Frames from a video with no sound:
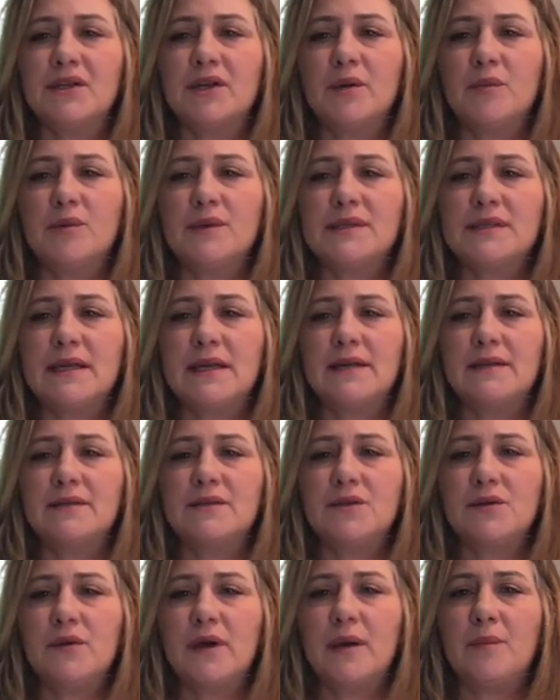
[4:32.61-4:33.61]
could present
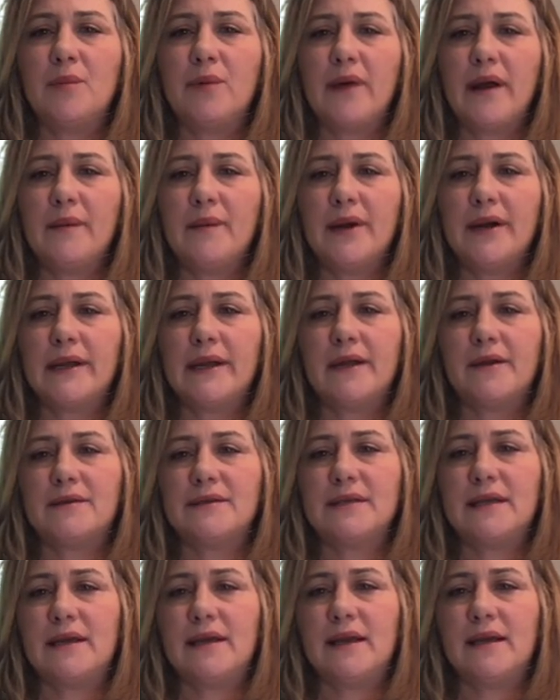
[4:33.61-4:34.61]
to a primary care
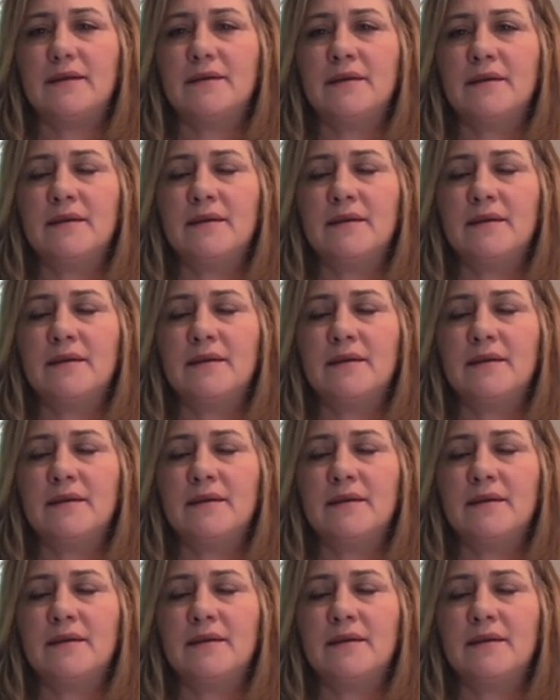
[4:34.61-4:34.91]
setting,